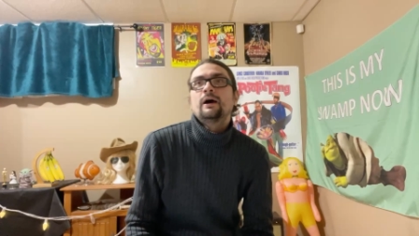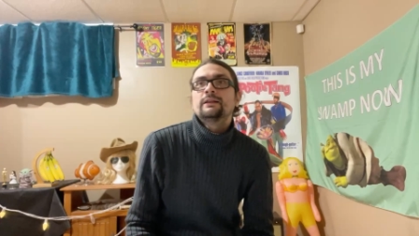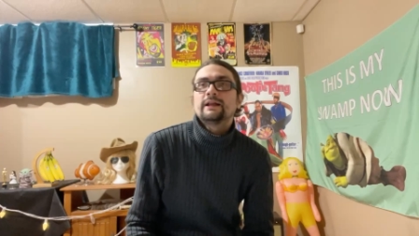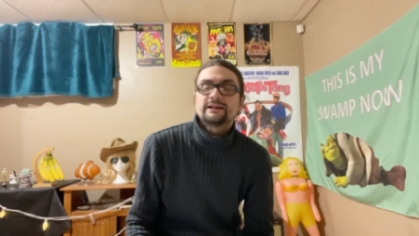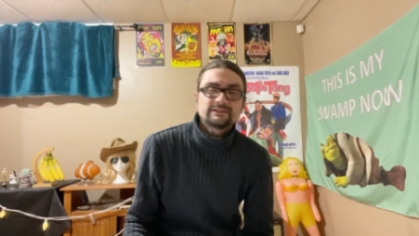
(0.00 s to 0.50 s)

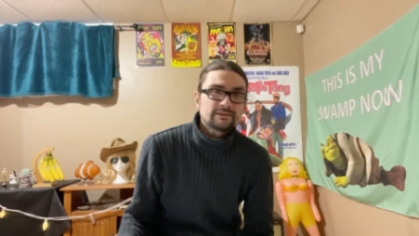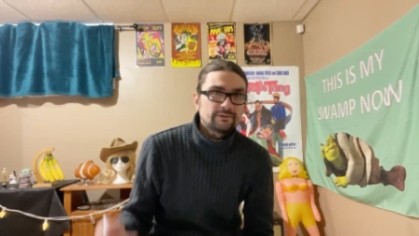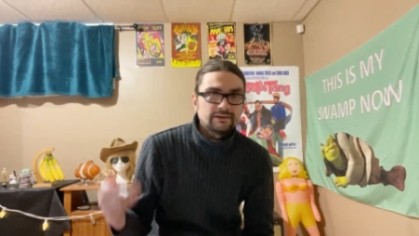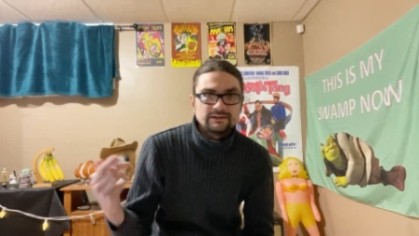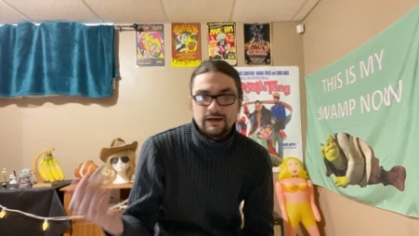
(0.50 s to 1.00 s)
Like some
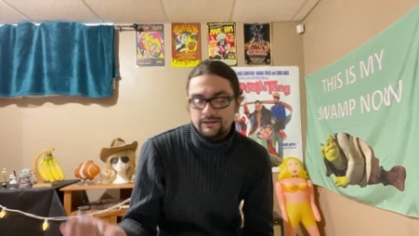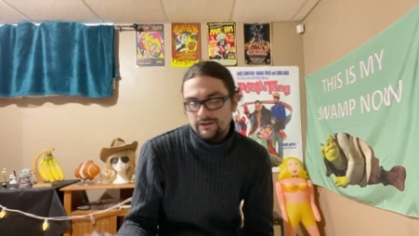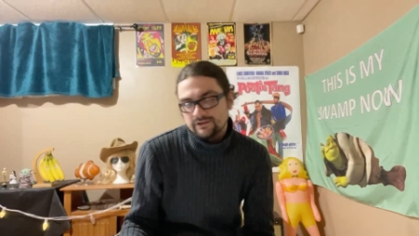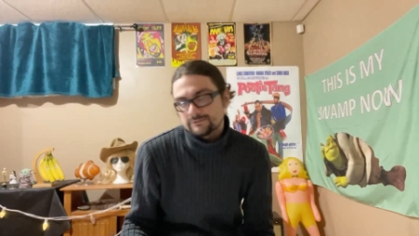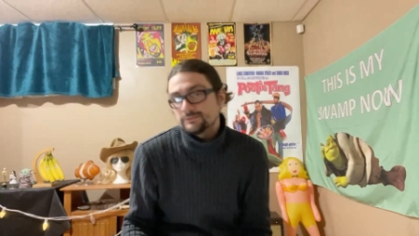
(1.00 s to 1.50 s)
of the
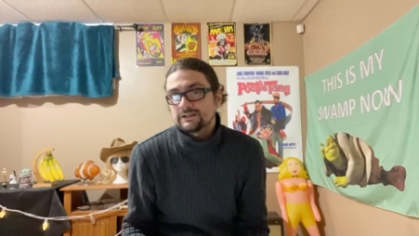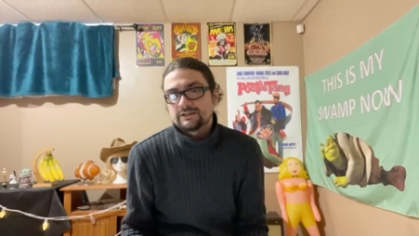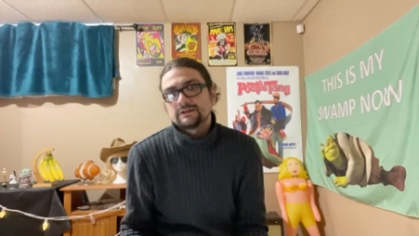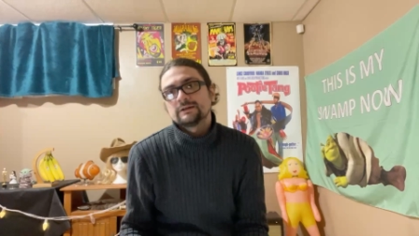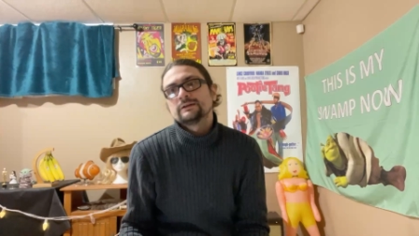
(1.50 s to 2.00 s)
dialogue's
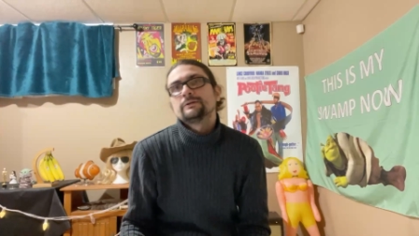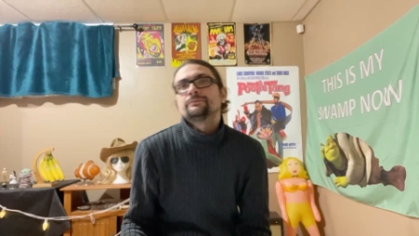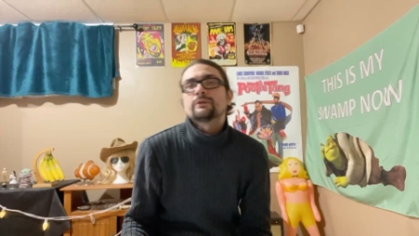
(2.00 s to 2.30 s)
weird,